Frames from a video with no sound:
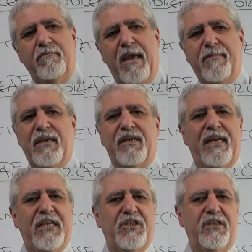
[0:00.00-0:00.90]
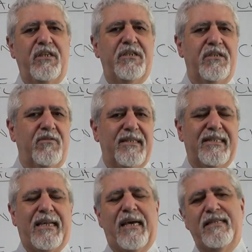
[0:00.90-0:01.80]
maybe relation to the
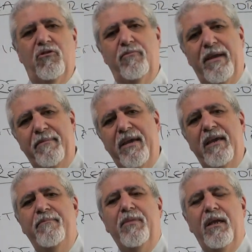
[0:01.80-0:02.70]
size or maybe